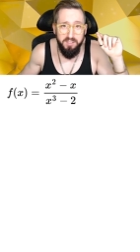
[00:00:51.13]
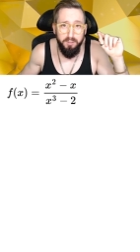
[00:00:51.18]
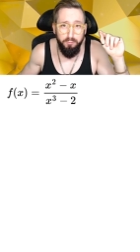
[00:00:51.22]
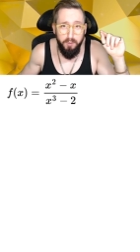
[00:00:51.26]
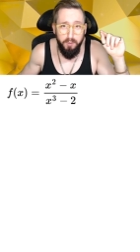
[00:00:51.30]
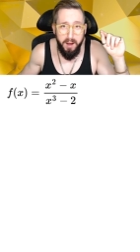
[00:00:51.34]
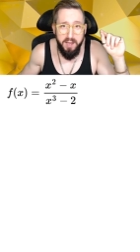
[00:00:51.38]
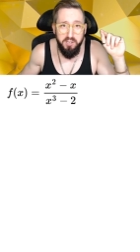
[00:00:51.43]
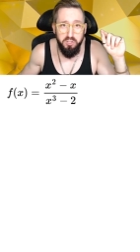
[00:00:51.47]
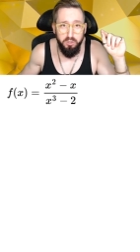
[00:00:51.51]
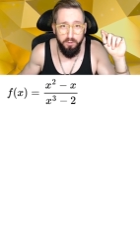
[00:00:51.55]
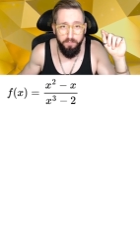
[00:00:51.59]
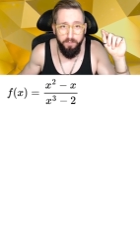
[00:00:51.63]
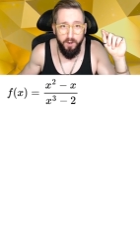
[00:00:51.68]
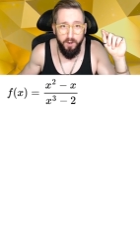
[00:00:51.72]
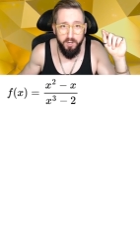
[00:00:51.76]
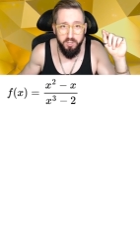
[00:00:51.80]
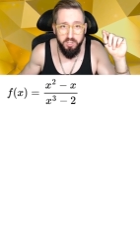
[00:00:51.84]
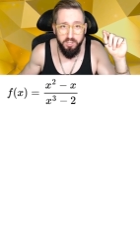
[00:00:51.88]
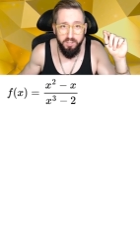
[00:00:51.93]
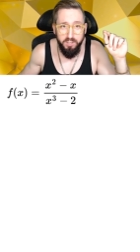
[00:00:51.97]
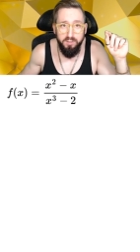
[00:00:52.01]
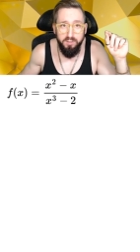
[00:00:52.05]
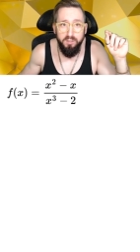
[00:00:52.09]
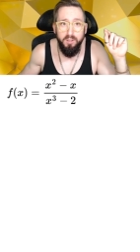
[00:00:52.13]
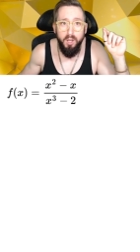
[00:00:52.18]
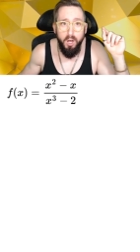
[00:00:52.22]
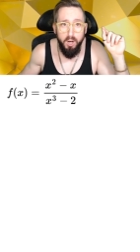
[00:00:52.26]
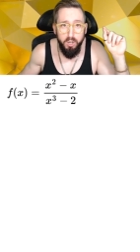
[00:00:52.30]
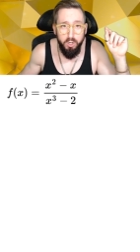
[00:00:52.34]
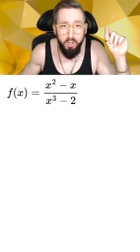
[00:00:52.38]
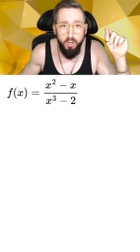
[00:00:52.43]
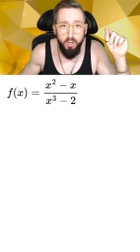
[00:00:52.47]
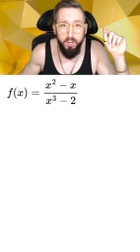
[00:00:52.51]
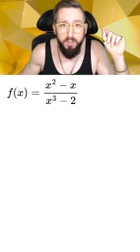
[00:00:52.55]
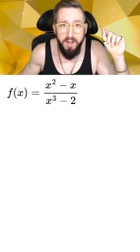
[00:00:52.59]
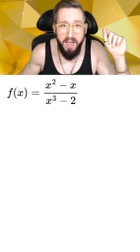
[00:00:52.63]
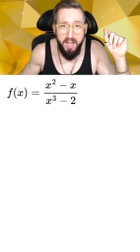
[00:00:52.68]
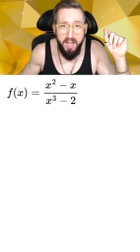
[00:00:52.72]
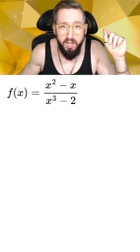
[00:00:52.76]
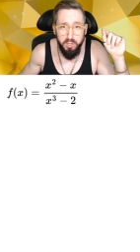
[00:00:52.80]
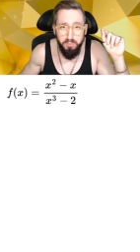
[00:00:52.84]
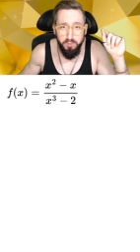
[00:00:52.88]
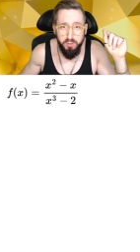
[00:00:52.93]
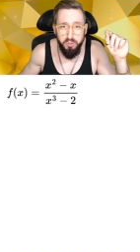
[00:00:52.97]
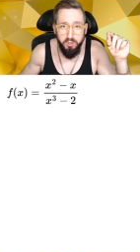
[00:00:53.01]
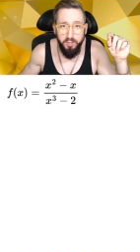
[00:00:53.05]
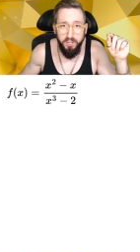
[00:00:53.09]
of rational functions, a good
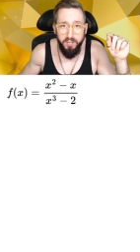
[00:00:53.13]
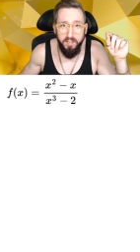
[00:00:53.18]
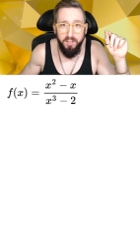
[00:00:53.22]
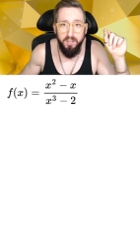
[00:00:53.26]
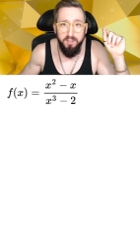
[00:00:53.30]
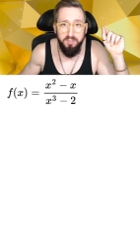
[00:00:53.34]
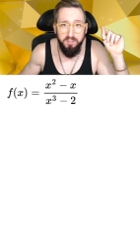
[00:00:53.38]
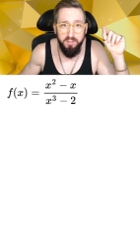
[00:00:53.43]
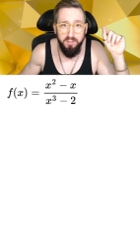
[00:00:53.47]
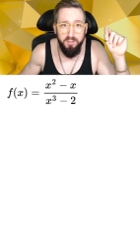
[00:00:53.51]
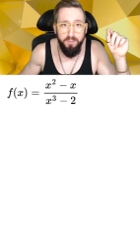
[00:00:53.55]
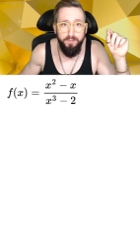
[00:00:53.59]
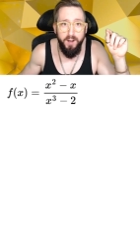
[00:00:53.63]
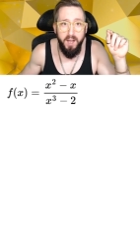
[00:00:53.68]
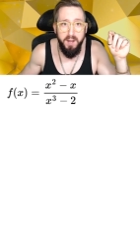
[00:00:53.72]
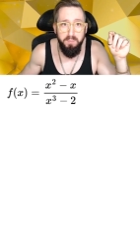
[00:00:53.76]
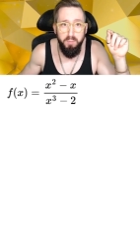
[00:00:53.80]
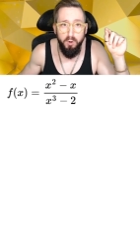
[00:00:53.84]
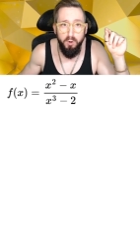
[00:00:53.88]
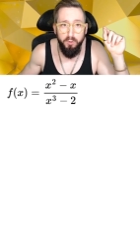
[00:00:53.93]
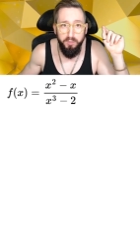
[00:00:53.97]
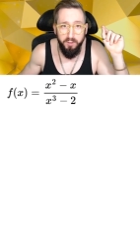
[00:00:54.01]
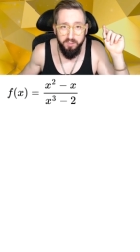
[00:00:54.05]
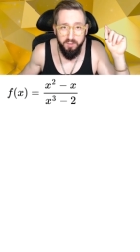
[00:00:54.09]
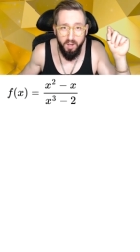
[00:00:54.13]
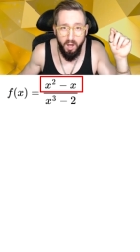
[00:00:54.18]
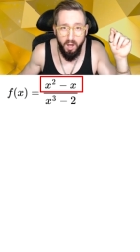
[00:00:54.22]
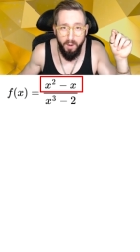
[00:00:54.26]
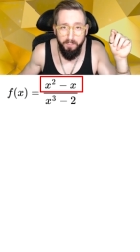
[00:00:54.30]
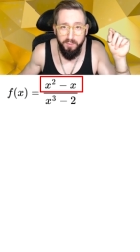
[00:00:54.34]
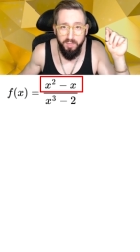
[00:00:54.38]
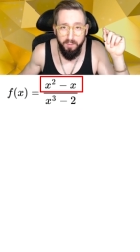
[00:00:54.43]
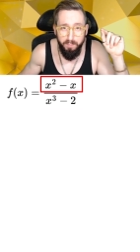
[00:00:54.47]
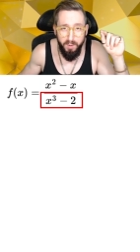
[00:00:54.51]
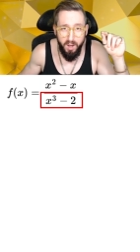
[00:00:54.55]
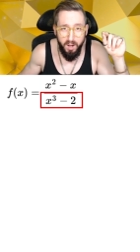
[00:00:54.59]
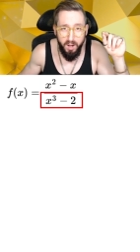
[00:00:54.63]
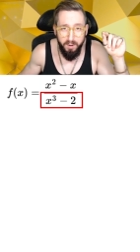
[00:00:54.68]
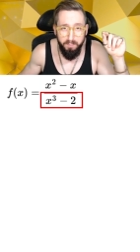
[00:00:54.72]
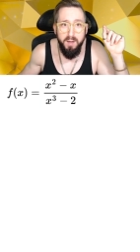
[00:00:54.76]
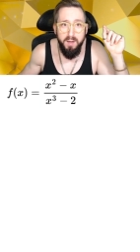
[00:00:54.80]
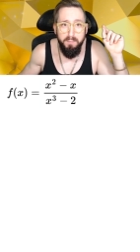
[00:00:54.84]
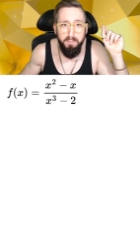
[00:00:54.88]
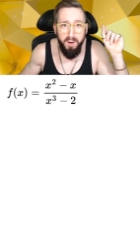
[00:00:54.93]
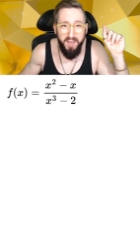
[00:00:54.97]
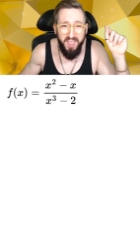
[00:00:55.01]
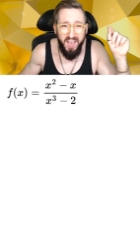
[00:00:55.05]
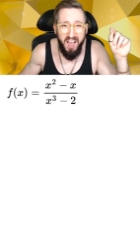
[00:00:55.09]
algebra trick is to divide both the top and the bottom
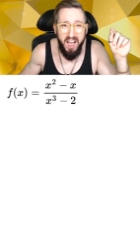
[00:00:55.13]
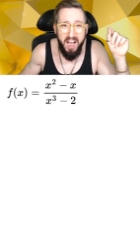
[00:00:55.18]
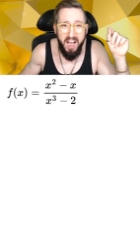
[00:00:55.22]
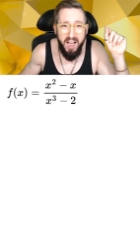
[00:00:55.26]
by the